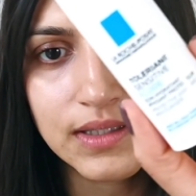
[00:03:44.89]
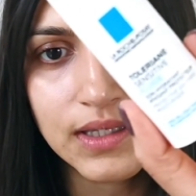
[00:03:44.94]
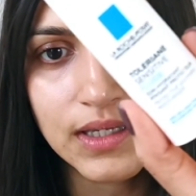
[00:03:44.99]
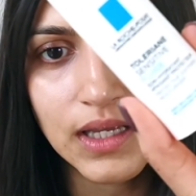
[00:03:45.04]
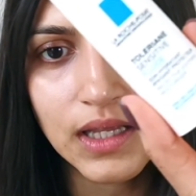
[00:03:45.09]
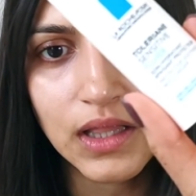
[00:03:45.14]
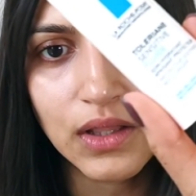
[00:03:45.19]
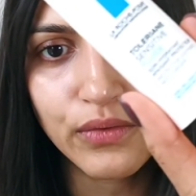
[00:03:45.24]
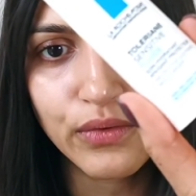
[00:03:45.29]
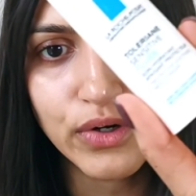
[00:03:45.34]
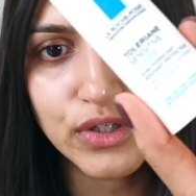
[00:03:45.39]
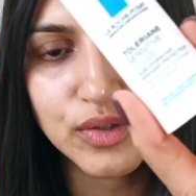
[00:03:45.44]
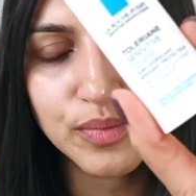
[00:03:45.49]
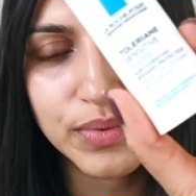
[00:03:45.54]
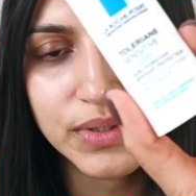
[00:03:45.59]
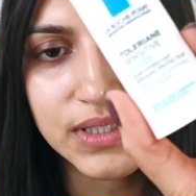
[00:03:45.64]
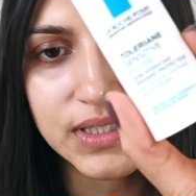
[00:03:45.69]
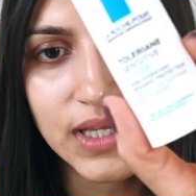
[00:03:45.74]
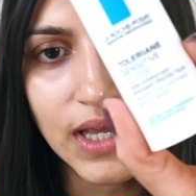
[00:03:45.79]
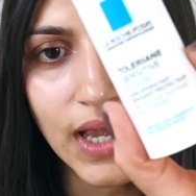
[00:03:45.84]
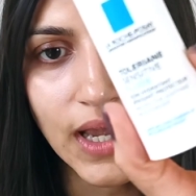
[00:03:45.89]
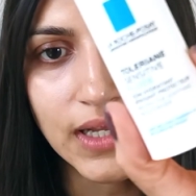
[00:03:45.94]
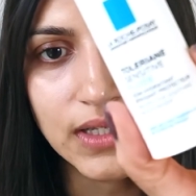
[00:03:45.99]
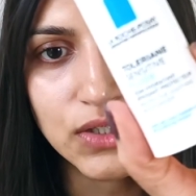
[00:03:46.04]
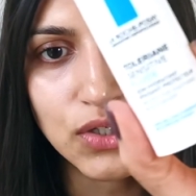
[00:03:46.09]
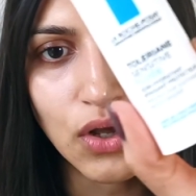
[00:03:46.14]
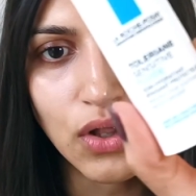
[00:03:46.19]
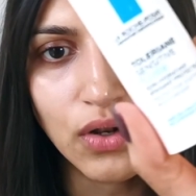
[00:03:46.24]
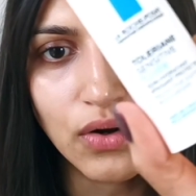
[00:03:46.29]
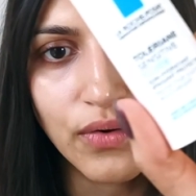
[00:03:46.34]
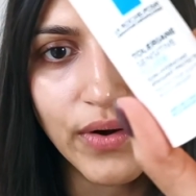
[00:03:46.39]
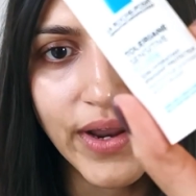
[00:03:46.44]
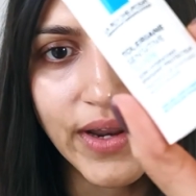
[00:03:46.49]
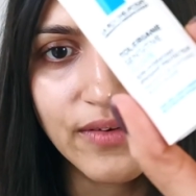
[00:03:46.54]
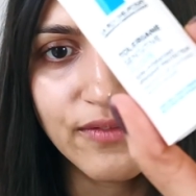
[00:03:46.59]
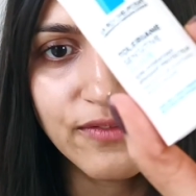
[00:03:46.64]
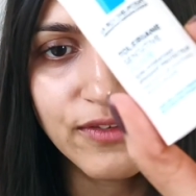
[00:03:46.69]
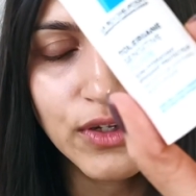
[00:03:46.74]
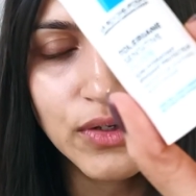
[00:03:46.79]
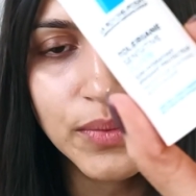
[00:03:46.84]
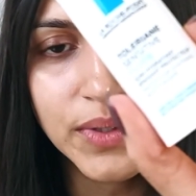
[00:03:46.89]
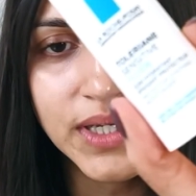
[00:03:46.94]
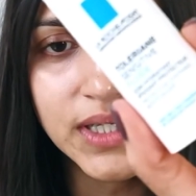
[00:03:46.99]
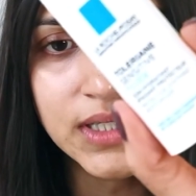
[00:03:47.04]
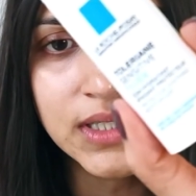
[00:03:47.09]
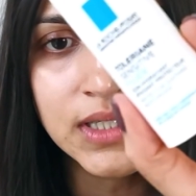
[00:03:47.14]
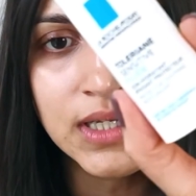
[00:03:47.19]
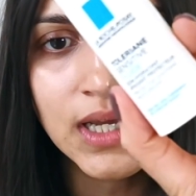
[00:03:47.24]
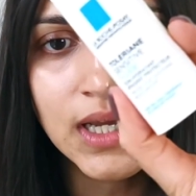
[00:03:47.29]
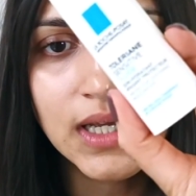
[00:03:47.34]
the Roche-Posay Toleriane Fluid.